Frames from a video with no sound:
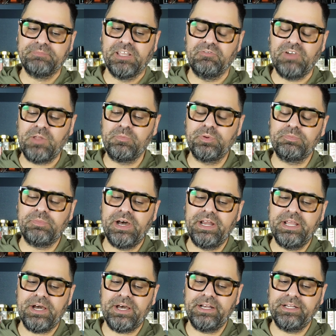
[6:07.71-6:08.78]
If I put
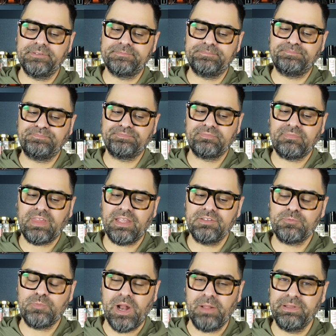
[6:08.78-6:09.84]
money on it,
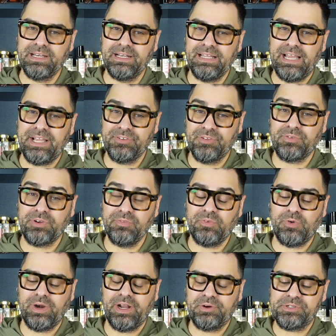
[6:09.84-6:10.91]
it's probably going to last three,
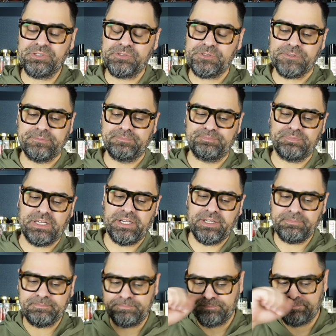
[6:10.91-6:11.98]
four hours.
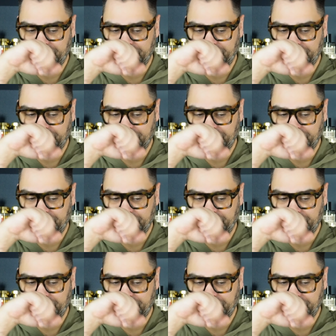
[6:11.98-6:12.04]
Um,